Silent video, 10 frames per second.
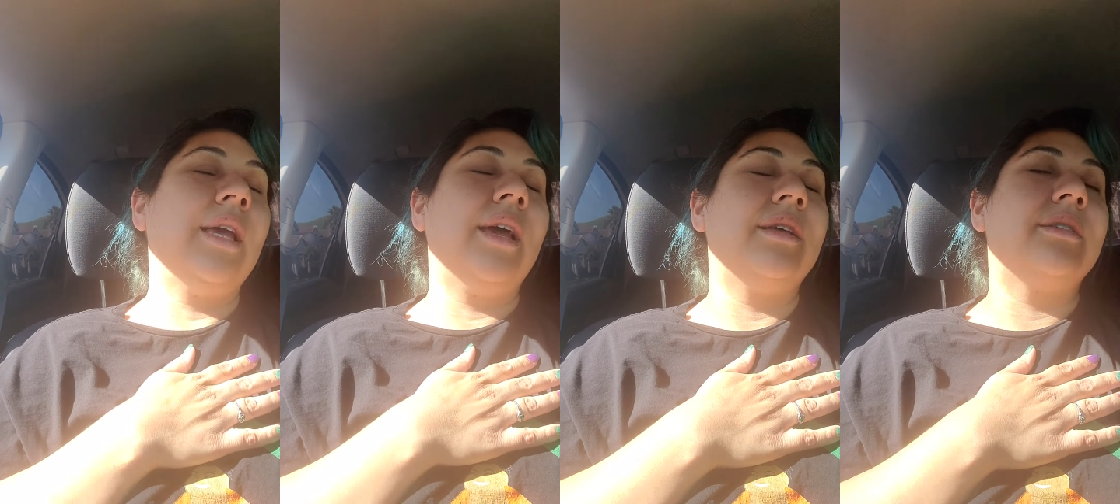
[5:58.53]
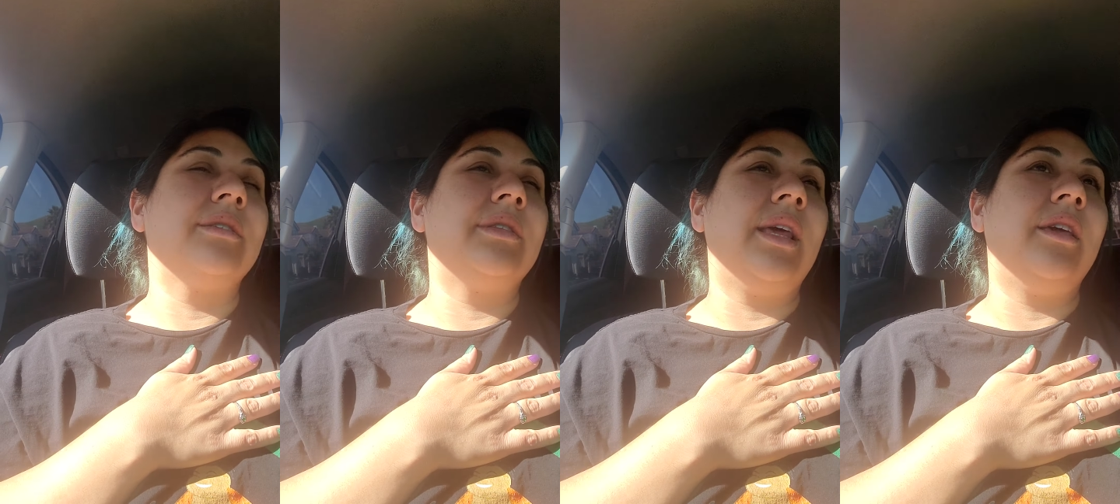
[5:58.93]

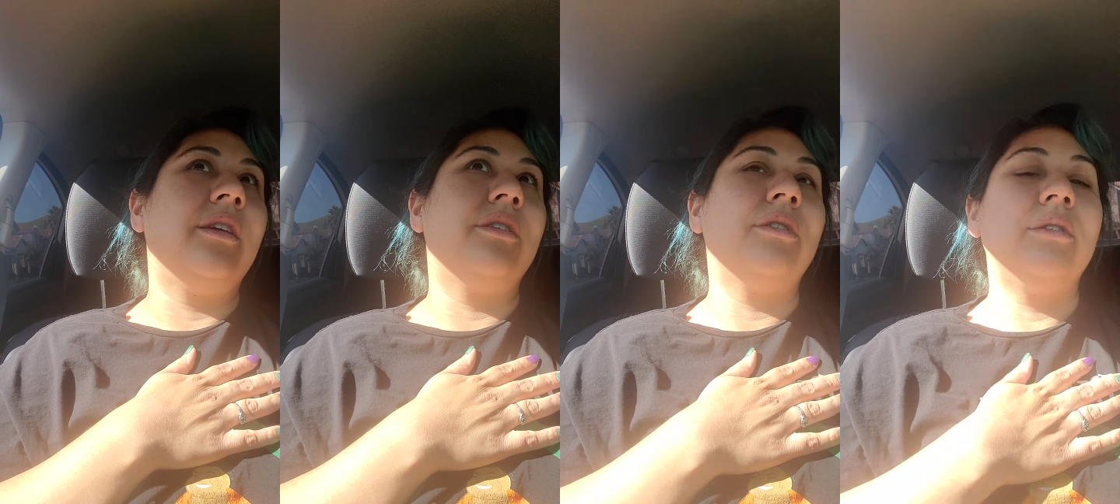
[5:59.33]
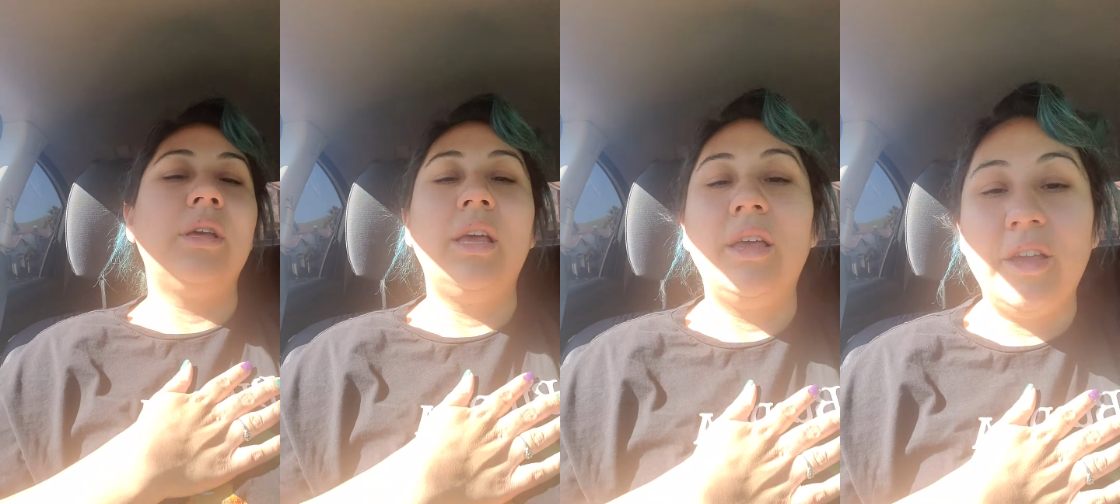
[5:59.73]
yes, thank you.
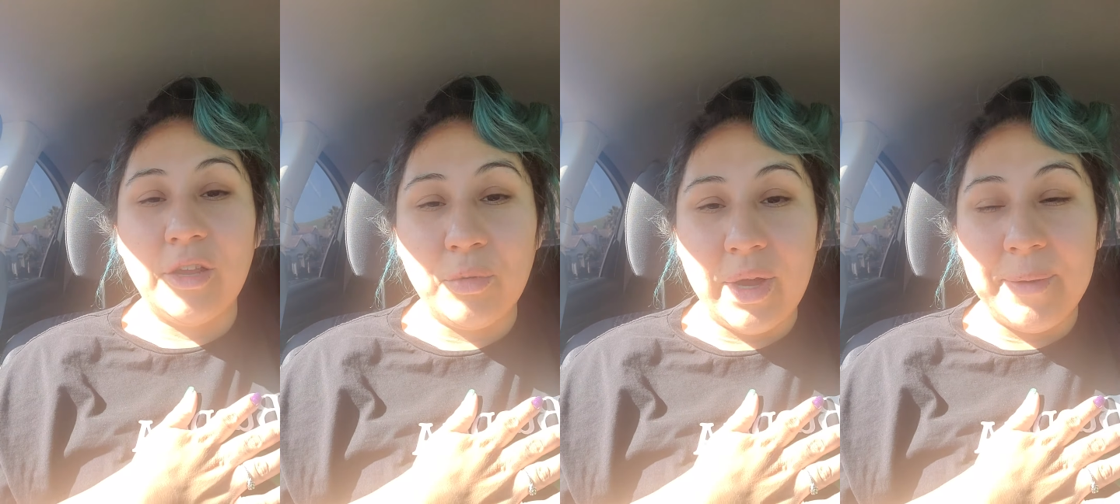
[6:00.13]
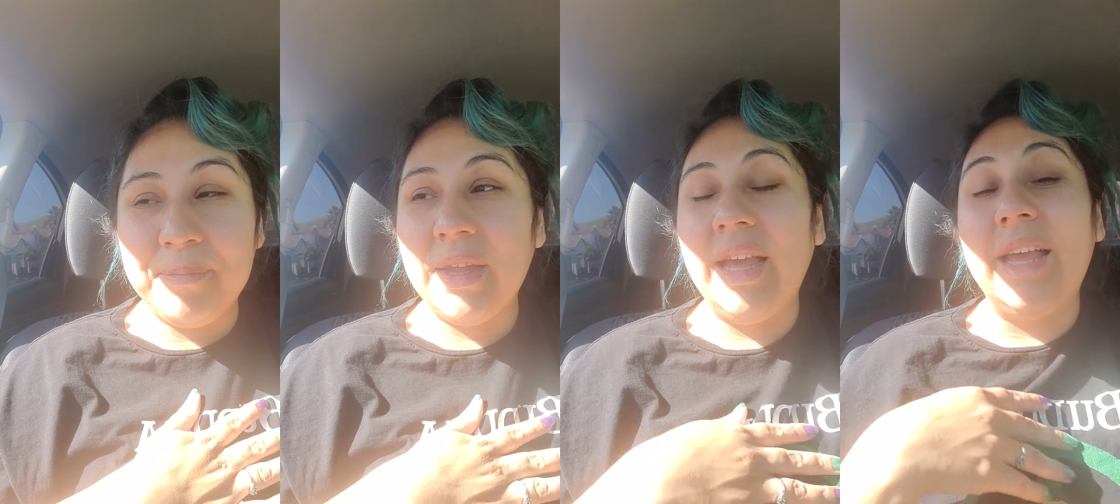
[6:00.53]
You know
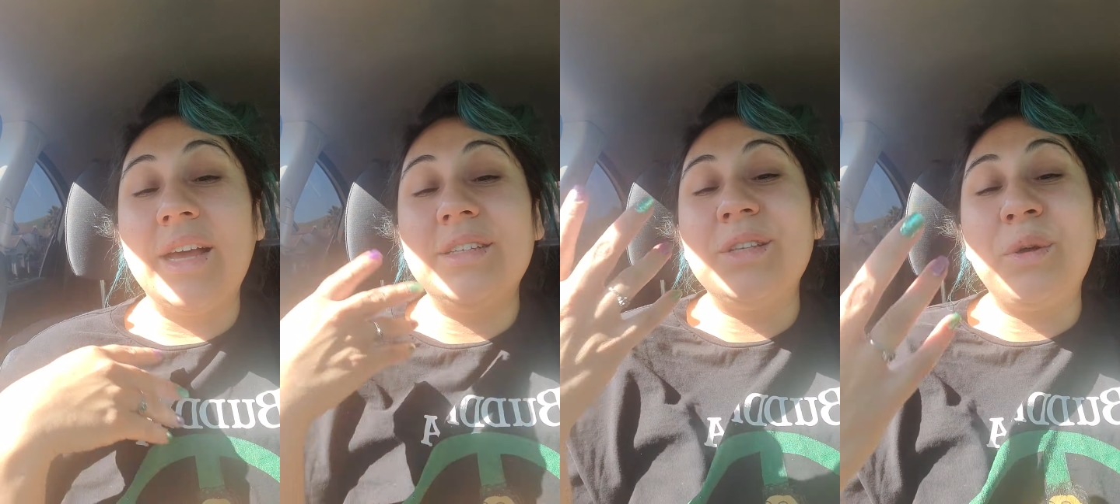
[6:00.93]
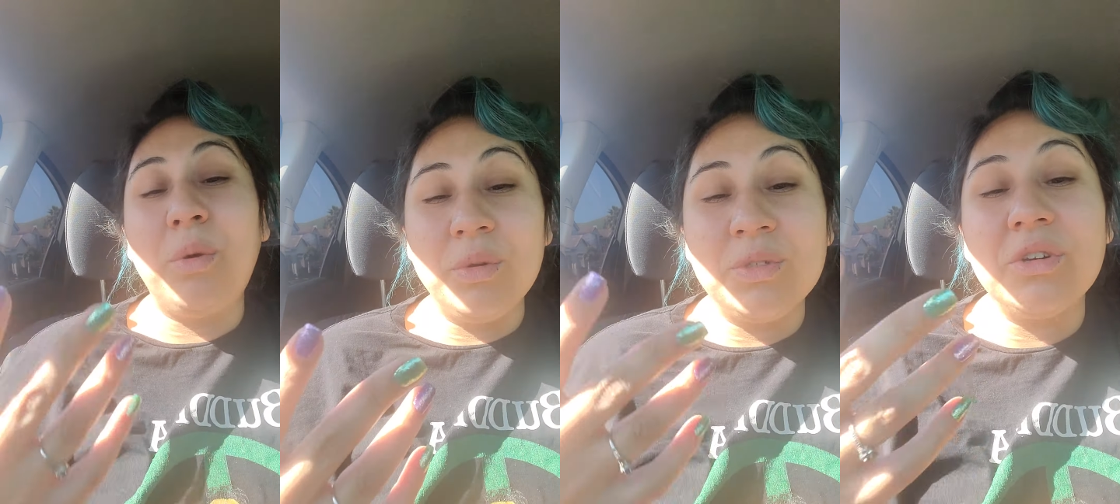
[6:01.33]
why? Because the
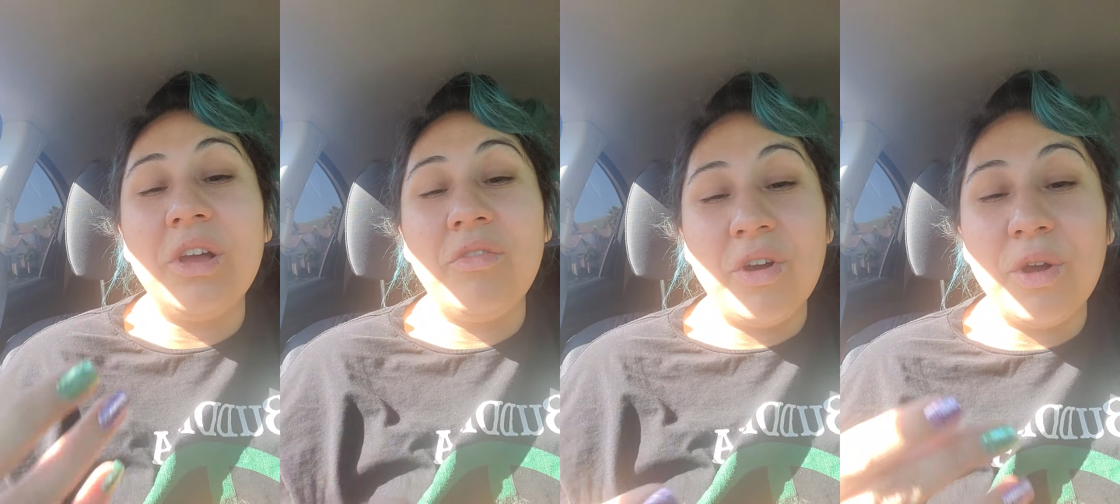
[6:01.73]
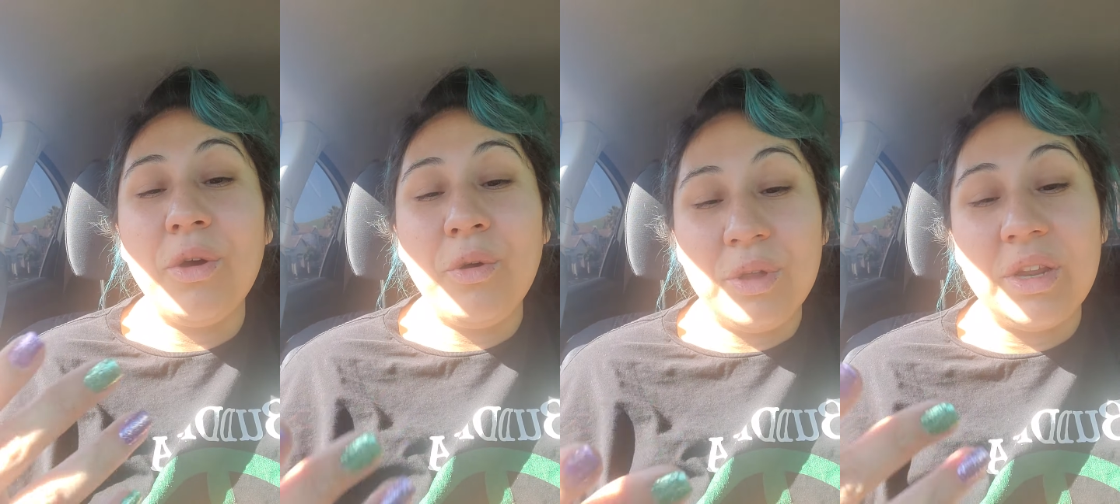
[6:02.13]
culture of our
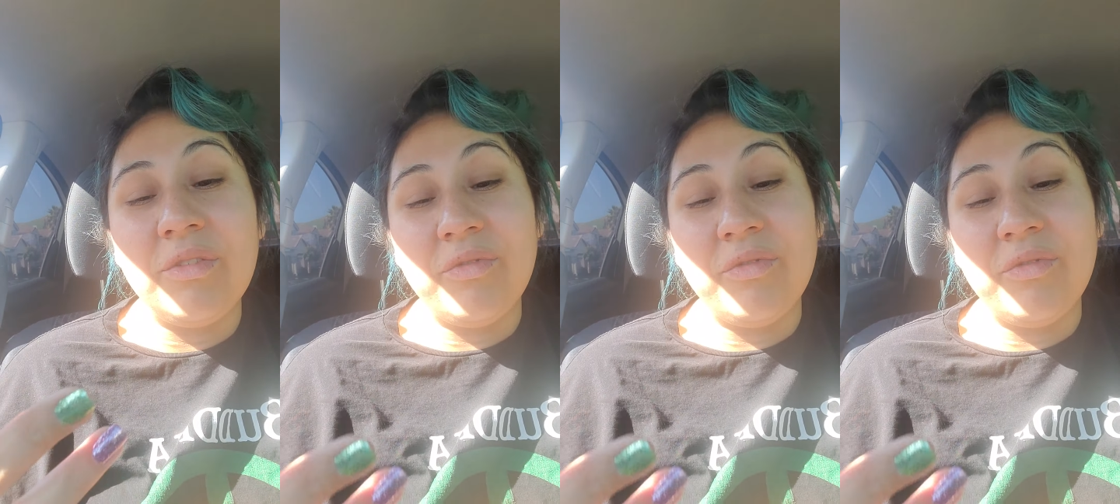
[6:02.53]
Oakland